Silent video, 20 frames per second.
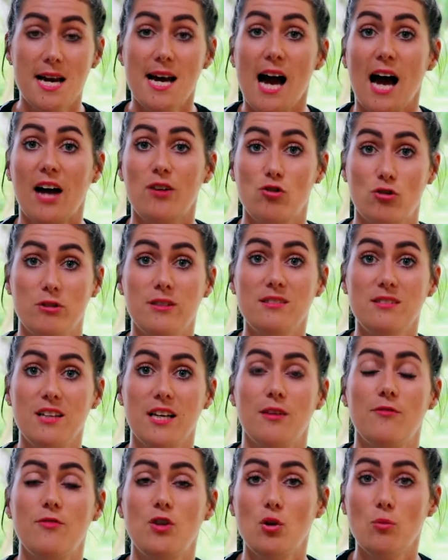And honestly,
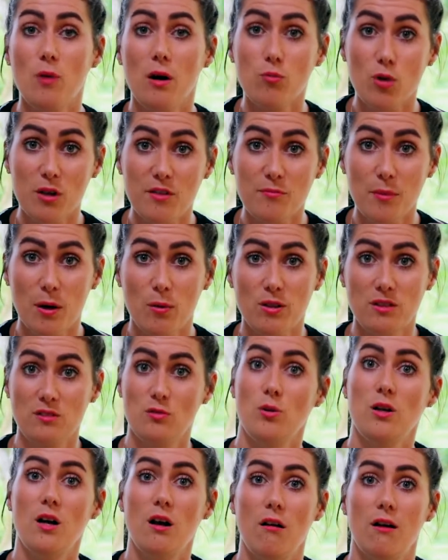if you are one of my
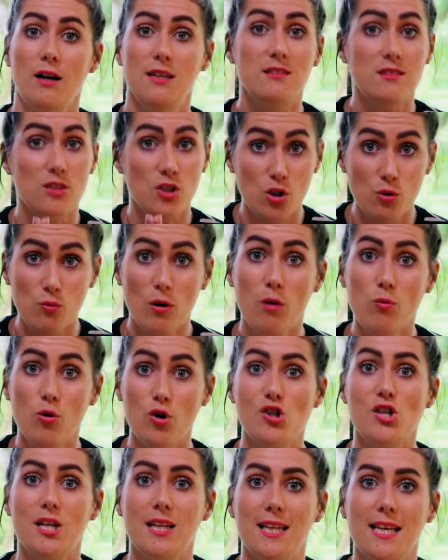one-to-one clients and you are
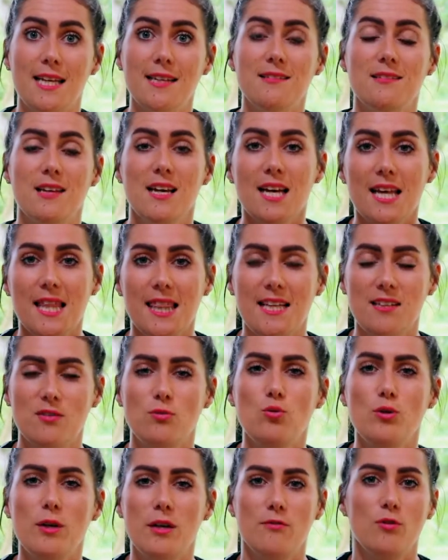watching this
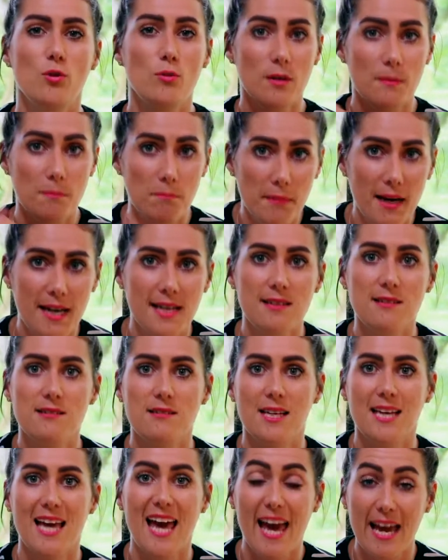will give you an
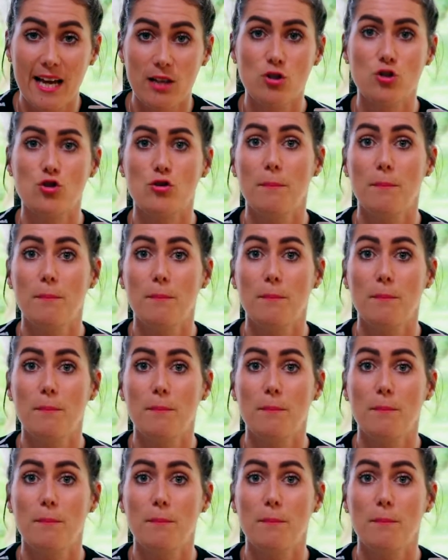amazing extra